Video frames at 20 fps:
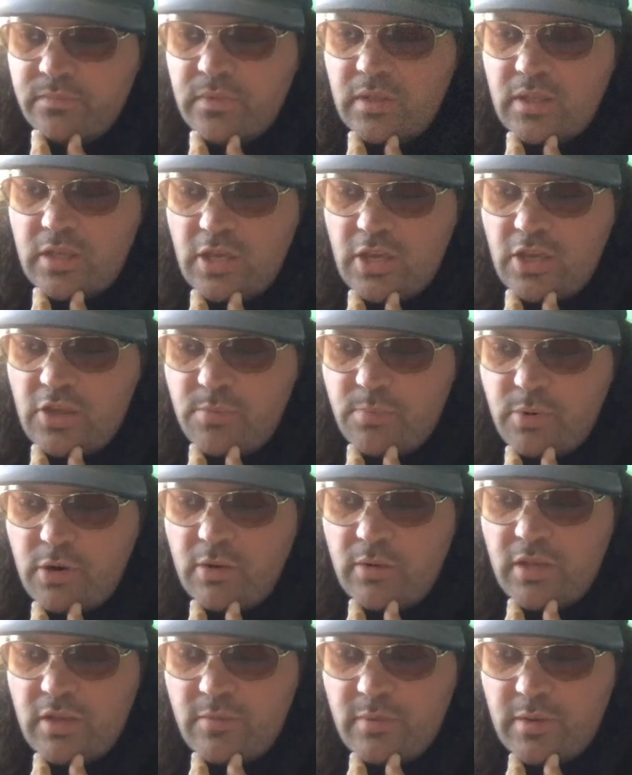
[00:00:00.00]
he's
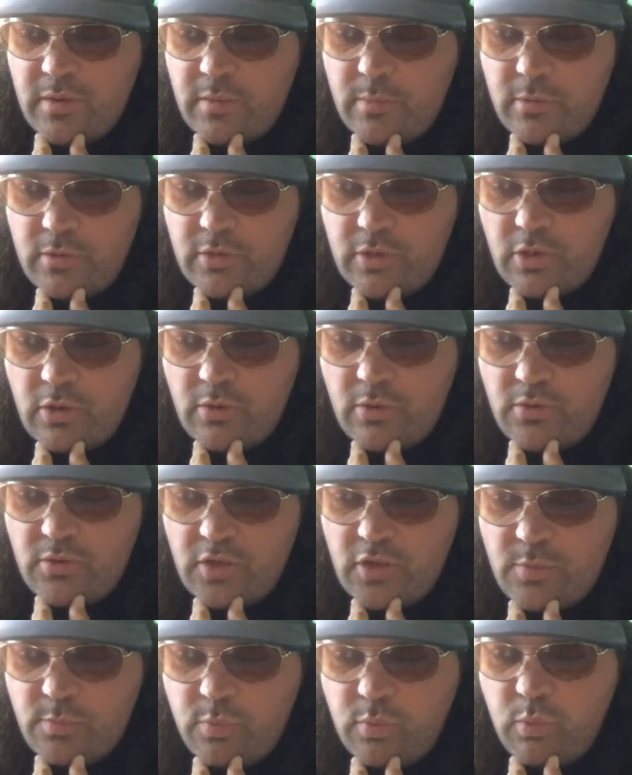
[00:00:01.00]
probably, if anyone knows,
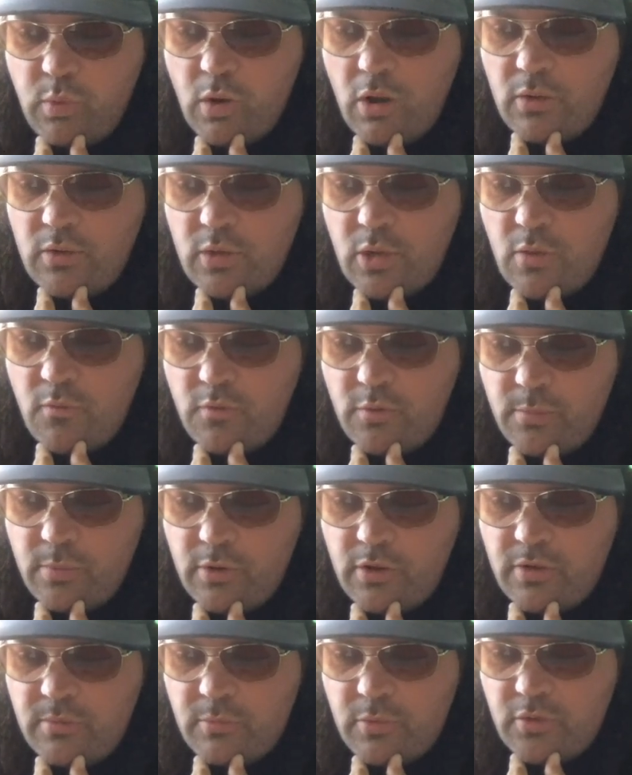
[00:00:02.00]
he's well known for
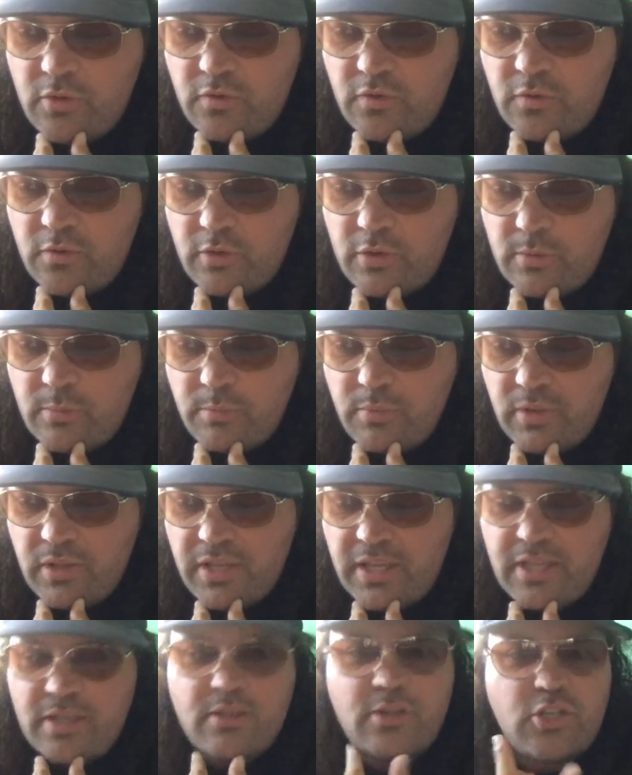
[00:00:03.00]
mostly for
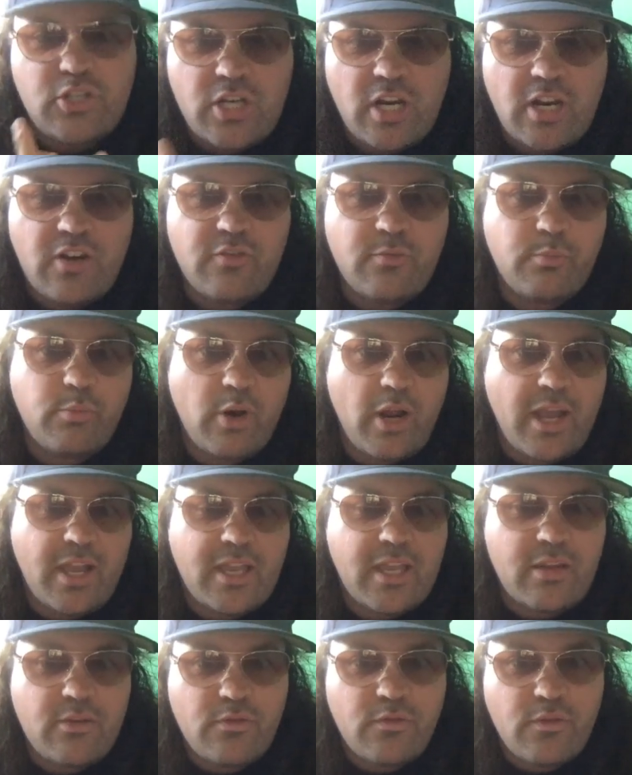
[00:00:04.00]
playing Sheriff
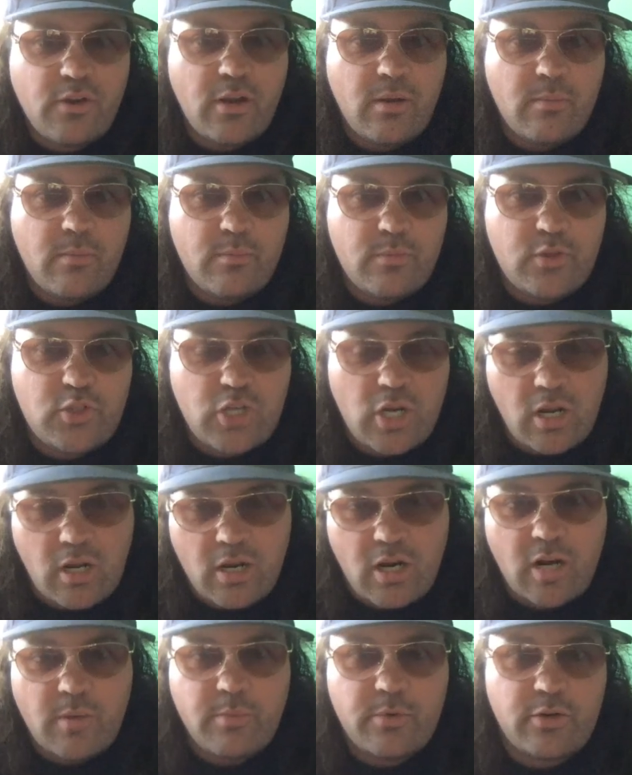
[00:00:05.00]
Brackett from John
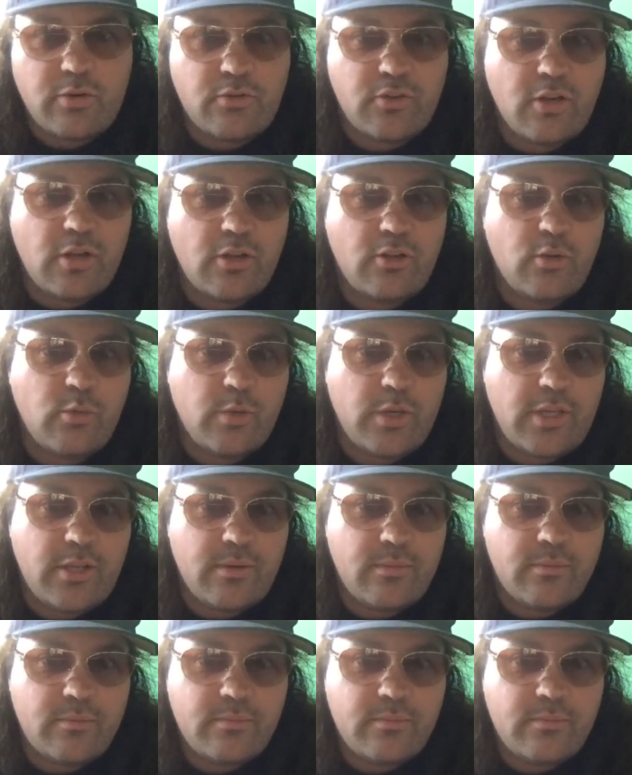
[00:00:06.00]
Carpenter's Halloween.